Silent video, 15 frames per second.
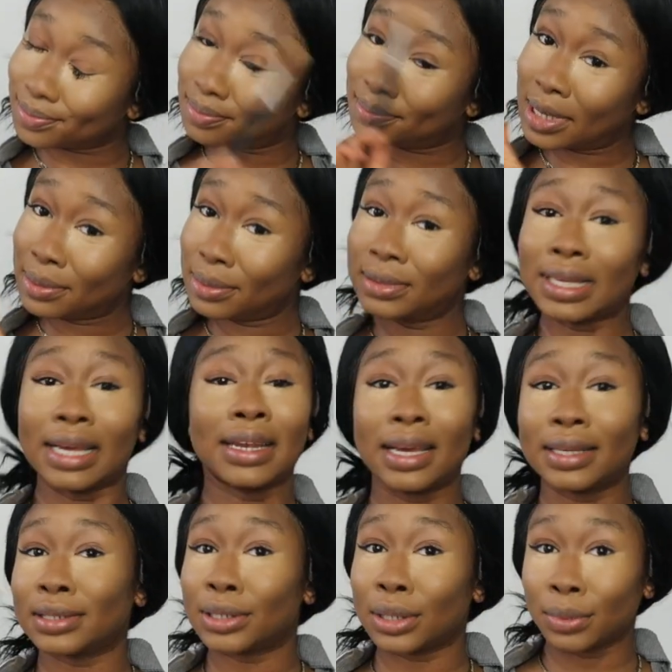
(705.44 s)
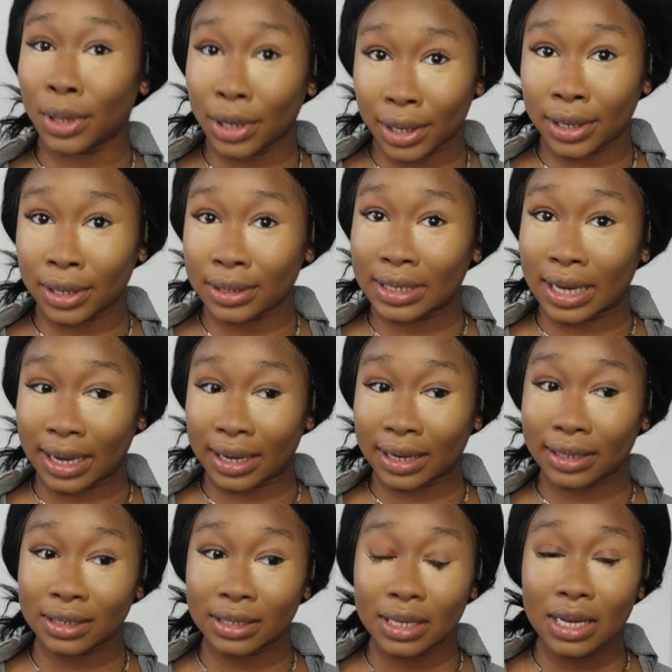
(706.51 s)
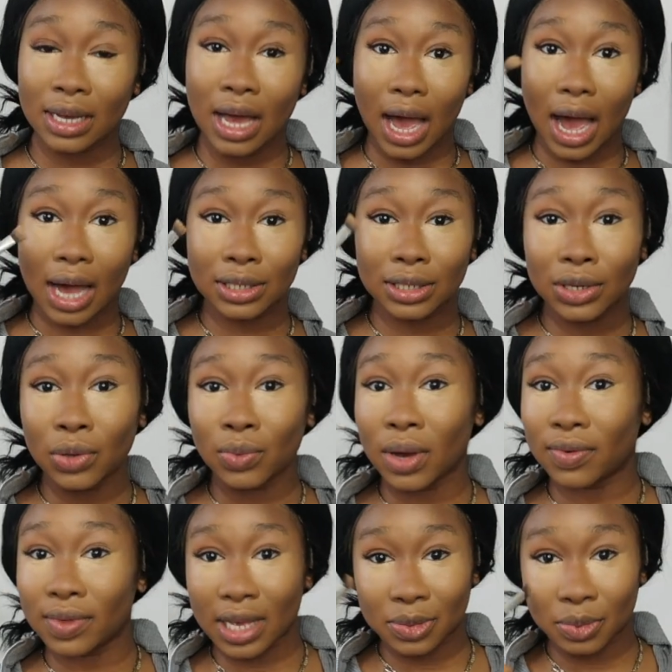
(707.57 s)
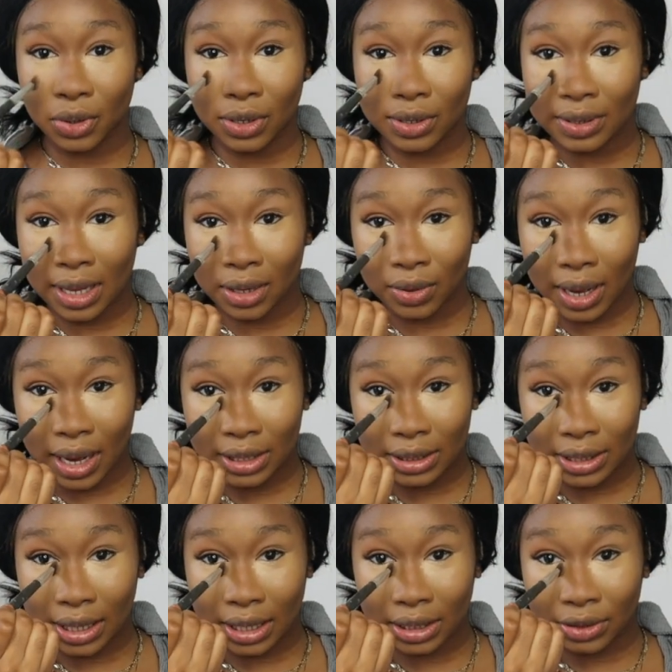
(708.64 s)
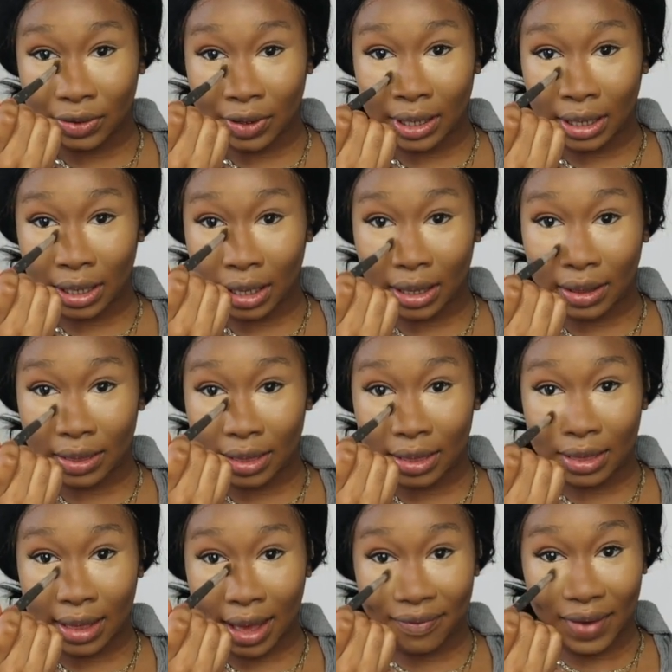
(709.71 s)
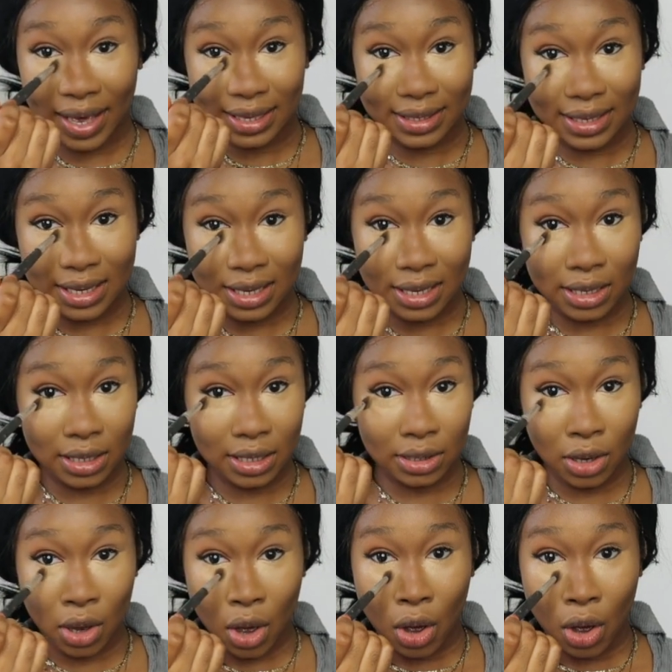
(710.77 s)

people say laser don't hurt. Yeah, I don't know whether that's because they're not actually lasering their faces,